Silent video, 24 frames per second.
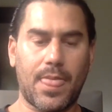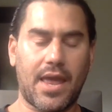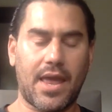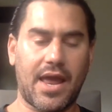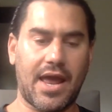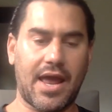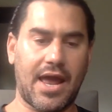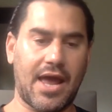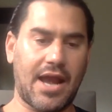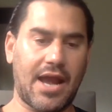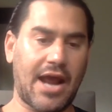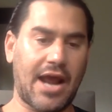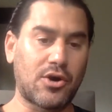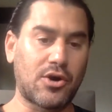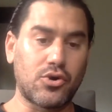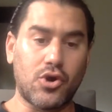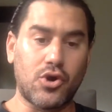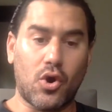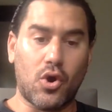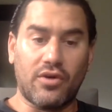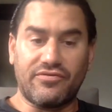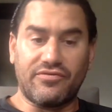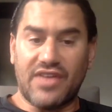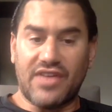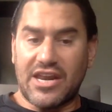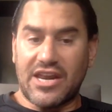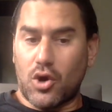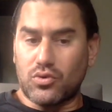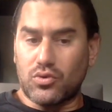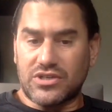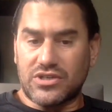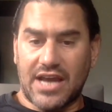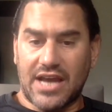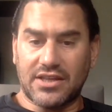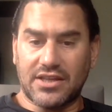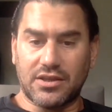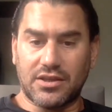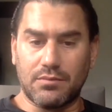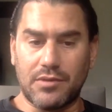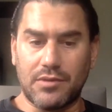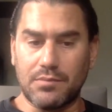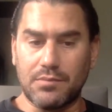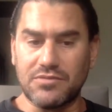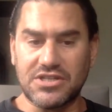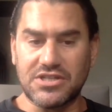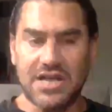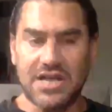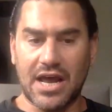And I don't know if they don't take them
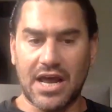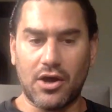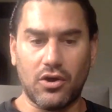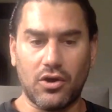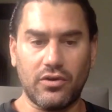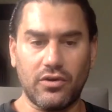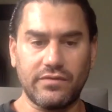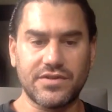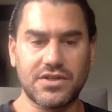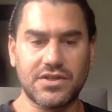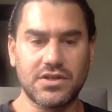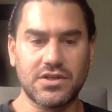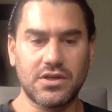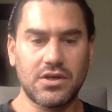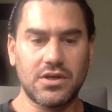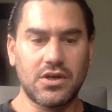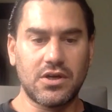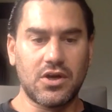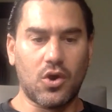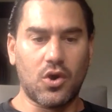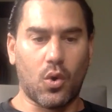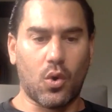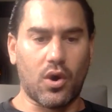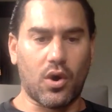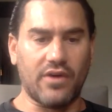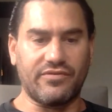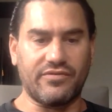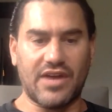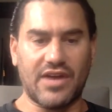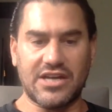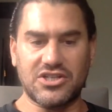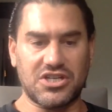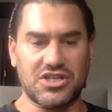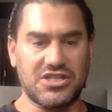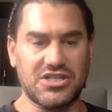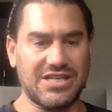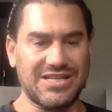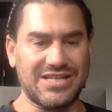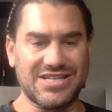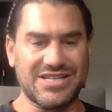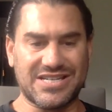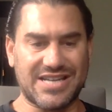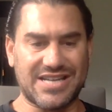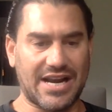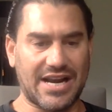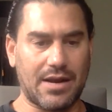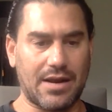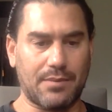themselves or if they just didn't
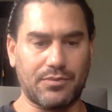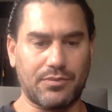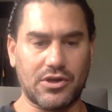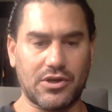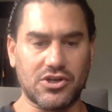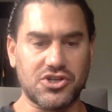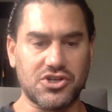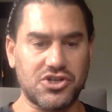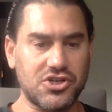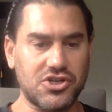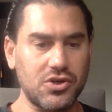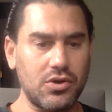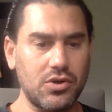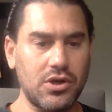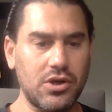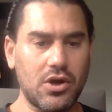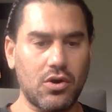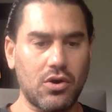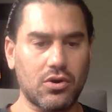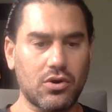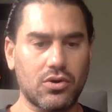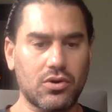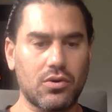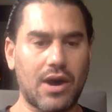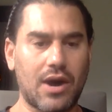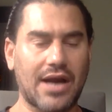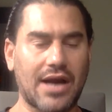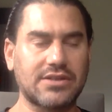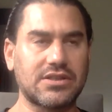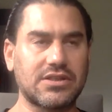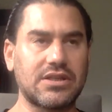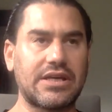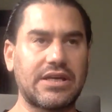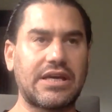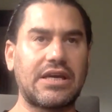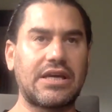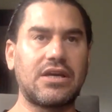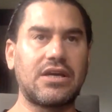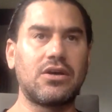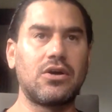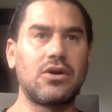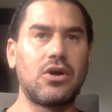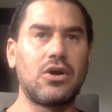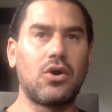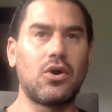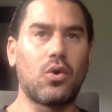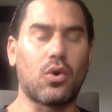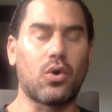set up their studio correctly
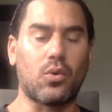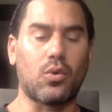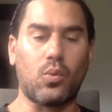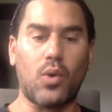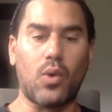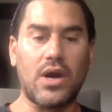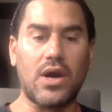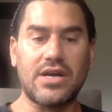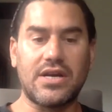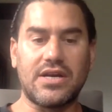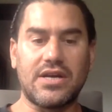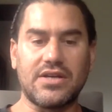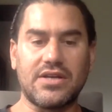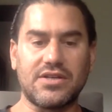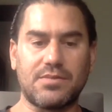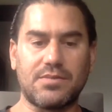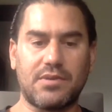or what it is.